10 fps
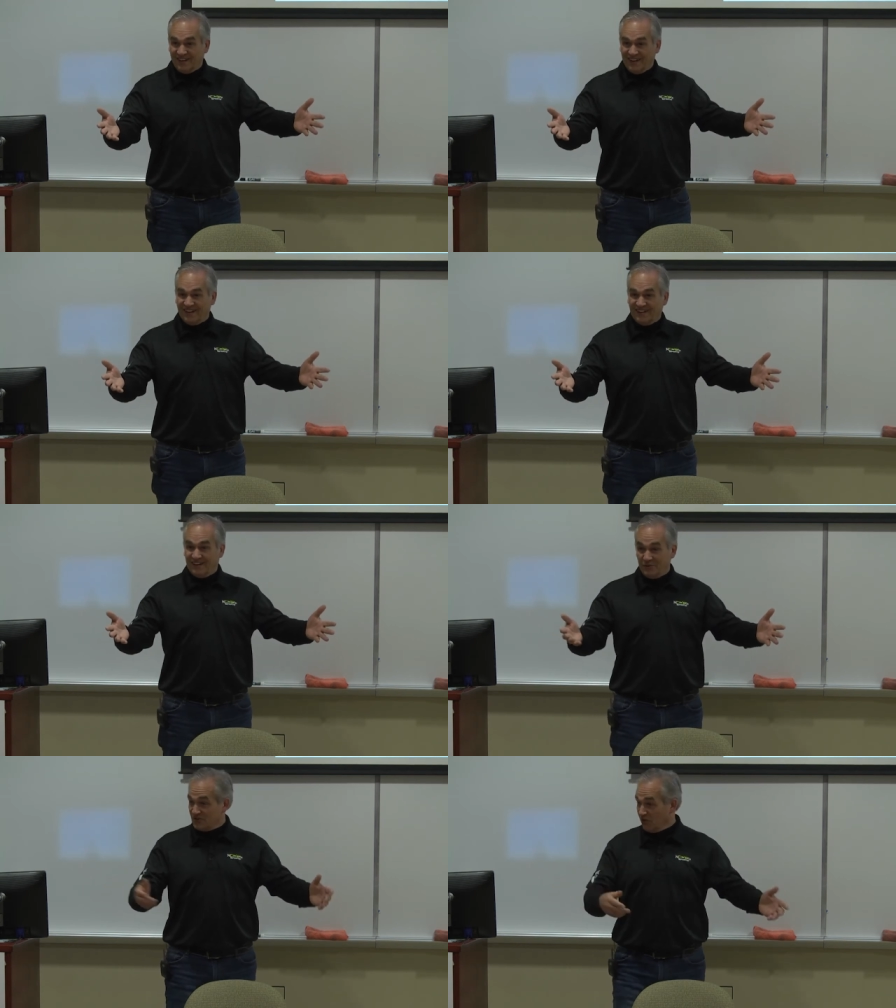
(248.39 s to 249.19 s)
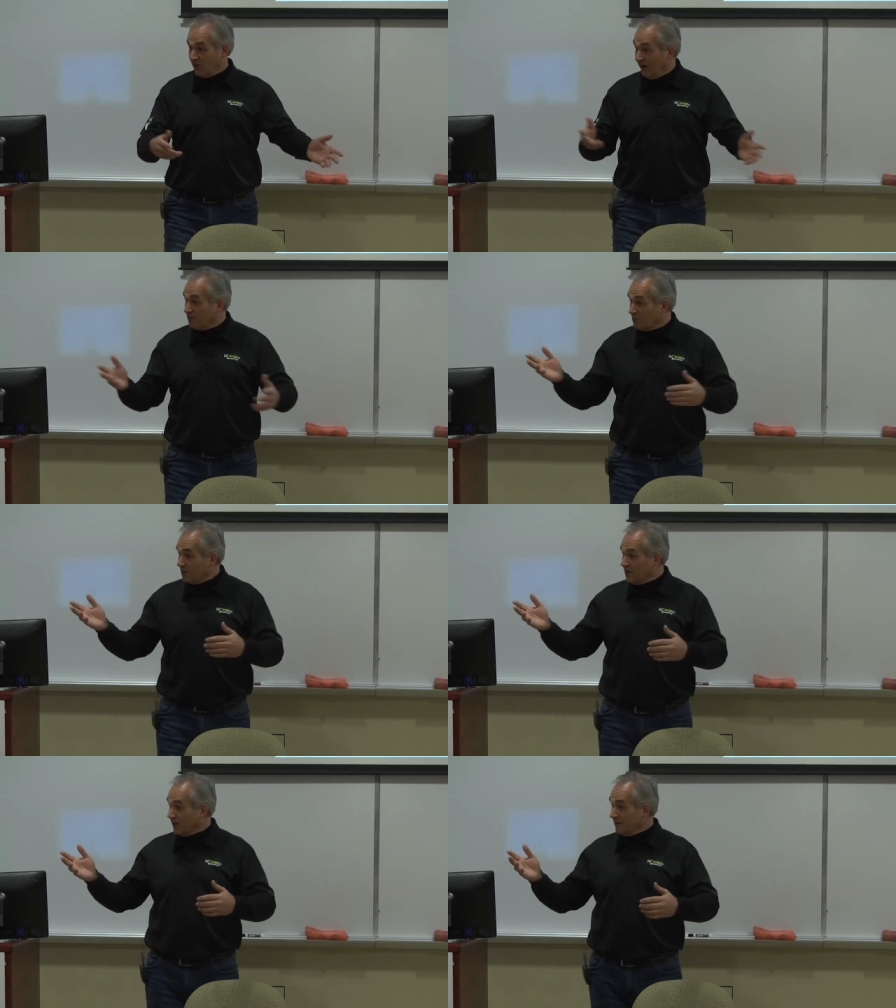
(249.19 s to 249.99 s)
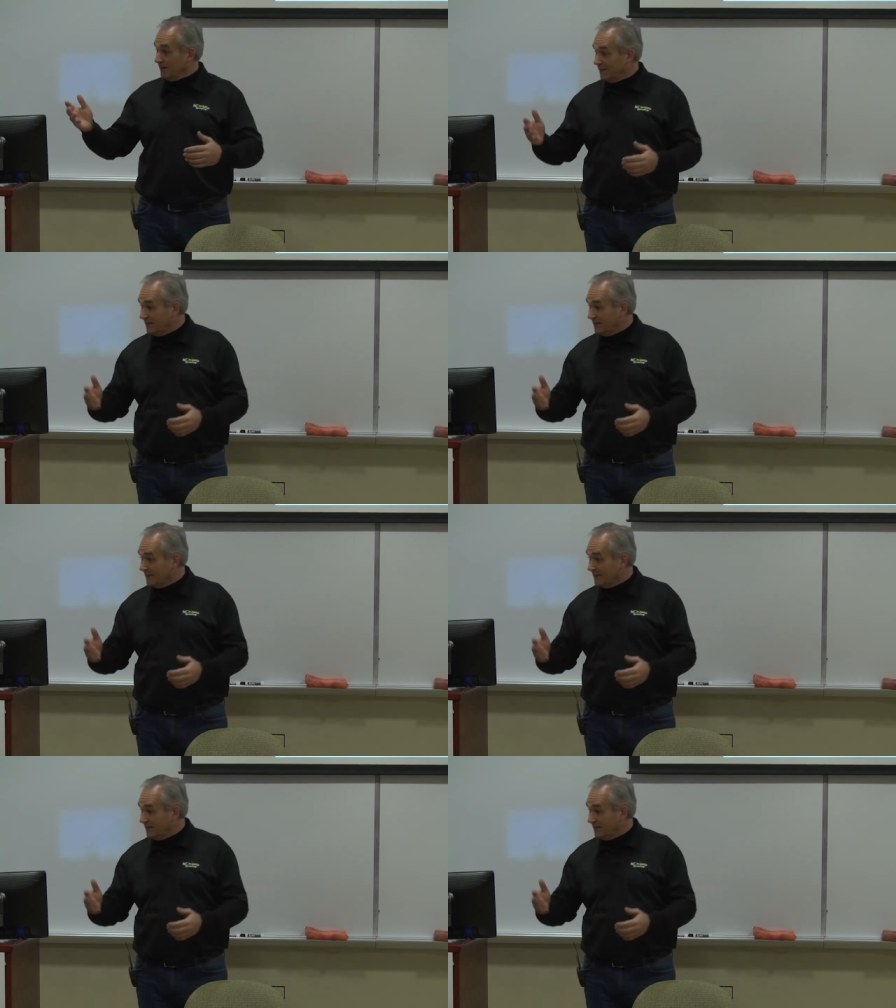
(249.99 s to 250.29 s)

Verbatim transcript: And uh, we sold out pretty quickly.